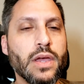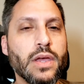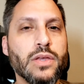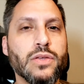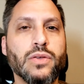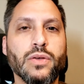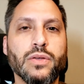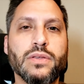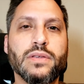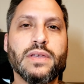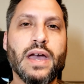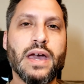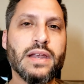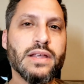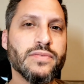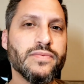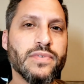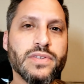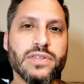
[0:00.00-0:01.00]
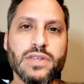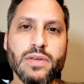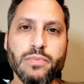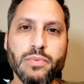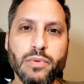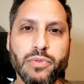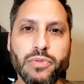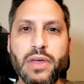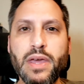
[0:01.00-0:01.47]
So it's kind of a
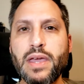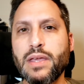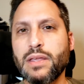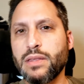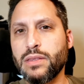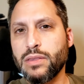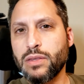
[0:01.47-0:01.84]
simple thing.